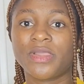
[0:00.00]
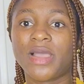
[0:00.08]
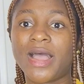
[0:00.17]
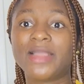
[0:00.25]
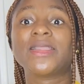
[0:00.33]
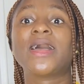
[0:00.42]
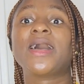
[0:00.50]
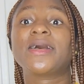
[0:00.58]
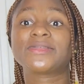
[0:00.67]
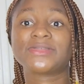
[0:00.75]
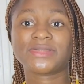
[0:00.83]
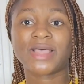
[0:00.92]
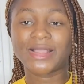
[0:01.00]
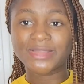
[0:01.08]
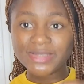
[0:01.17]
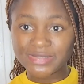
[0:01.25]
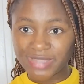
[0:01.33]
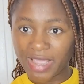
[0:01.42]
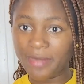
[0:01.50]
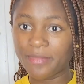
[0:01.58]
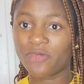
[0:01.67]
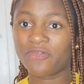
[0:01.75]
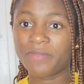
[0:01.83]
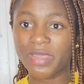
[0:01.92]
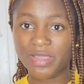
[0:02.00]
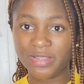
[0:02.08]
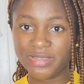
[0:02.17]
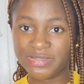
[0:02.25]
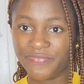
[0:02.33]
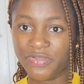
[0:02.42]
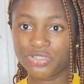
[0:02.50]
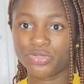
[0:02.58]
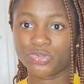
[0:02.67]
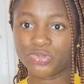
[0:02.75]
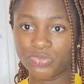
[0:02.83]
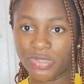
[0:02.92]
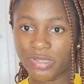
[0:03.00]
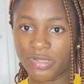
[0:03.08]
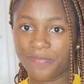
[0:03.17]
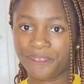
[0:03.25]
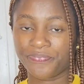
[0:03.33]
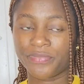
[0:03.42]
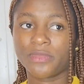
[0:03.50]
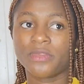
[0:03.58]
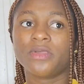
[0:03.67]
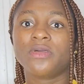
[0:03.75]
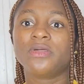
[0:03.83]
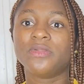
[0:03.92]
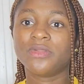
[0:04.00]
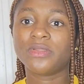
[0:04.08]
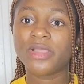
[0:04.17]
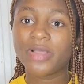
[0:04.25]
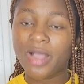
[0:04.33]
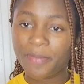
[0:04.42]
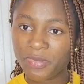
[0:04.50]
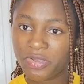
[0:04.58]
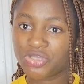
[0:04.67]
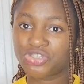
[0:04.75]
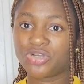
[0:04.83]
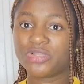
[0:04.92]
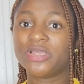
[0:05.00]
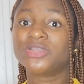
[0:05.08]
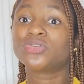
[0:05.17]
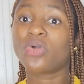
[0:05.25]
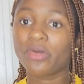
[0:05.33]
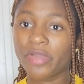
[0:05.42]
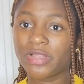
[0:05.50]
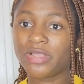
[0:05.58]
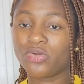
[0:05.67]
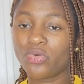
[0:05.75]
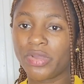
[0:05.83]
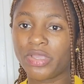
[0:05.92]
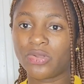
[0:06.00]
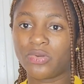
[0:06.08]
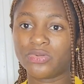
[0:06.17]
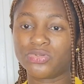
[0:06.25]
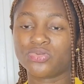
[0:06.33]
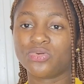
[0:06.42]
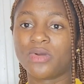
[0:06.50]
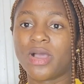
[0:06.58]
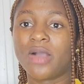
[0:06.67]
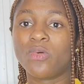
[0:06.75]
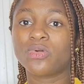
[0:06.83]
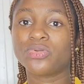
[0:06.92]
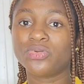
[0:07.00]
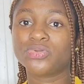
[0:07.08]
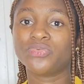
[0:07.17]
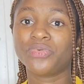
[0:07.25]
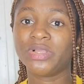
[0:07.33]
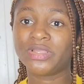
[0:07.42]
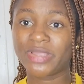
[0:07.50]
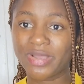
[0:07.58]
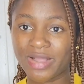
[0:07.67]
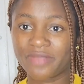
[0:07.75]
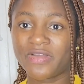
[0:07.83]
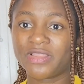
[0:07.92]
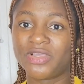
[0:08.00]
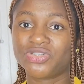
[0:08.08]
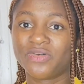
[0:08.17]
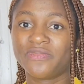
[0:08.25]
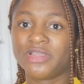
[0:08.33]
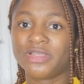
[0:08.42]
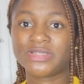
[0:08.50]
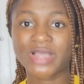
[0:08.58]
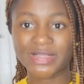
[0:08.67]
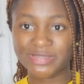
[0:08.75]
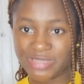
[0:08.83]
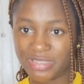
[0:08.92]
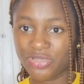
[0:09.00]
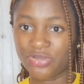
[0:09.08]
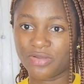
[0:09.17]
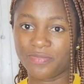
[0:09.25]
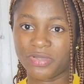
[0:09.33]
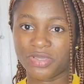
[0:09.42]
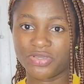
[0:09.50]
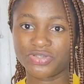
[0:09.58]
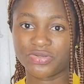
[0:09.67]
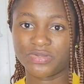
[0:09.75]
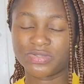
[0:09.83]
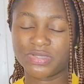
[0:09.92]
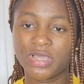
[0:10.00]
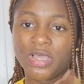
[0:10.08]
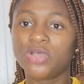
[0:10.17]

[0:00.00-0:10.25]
And as at this time of making this video today, the application is currently going on. So I want you to really take advantage of this and send in your applications.